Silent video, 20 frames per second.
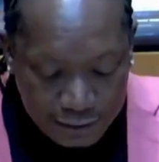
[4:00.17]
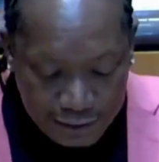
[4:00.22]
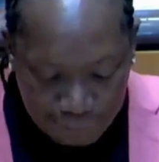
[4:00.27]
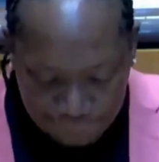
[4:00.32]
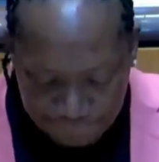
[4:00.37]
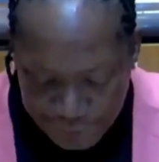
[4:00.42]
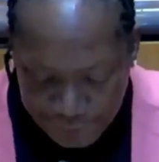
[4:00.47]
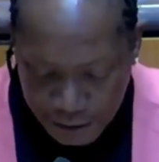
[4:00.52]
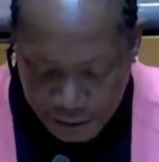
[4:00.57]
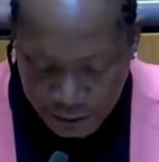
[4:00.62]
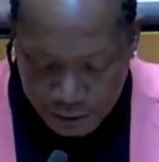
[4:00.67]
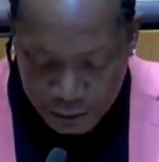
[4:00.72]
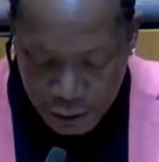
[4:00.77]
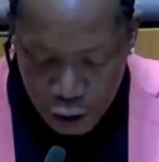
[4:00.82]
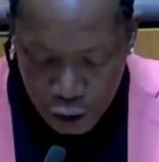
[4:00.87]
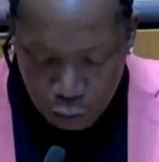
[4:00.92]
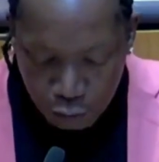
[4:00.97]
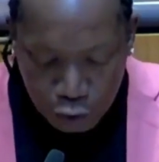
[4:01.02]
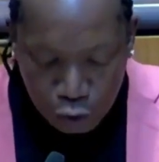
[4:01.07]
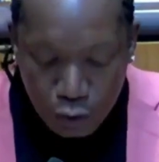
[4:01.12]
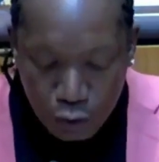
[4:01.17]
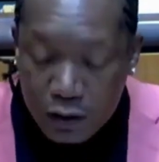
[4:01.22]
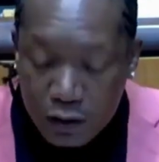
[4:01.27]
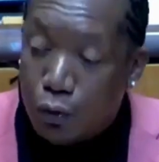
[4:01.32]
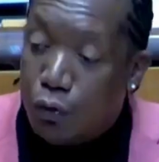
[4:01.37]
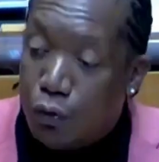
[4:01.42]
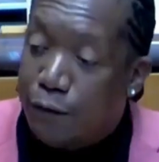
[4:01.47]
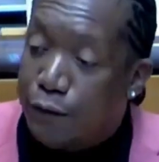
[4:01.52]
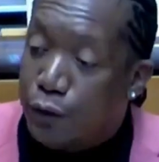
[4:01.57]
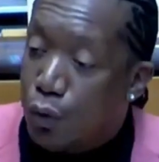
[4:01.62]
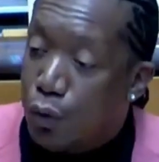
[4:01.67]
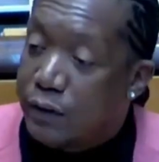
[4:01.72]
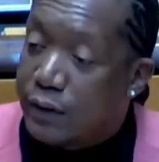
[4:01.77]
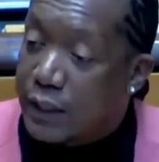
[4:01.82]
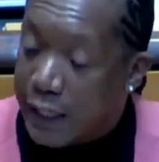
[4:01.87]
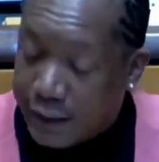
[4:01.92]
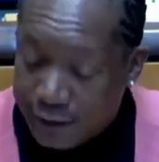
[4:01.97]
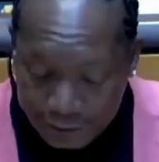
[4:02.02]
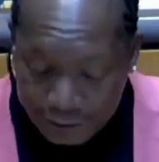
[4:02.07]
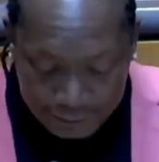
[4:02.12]
have failed, we should deal with those
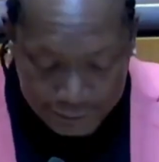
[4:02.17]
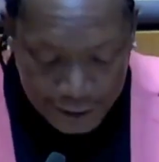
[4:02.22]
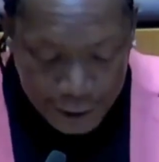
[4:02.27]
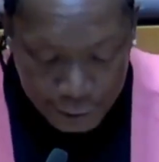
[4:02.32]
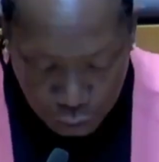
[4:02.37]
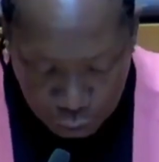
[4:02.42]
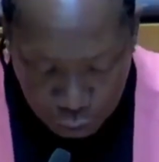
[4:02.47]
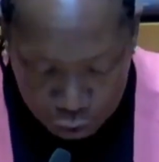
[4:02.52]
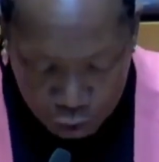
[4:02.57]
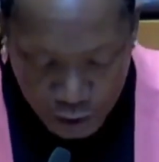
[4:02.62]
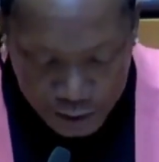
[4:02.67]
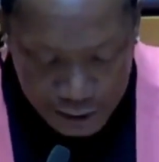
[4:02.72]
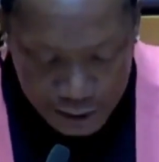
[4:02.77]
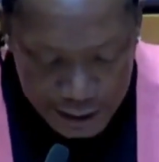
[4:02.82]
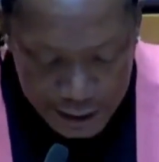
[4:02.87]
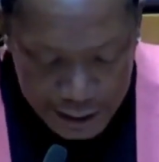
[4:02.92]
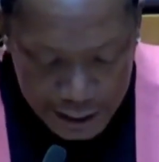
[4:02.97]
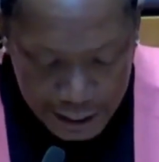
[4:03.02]
cases head on.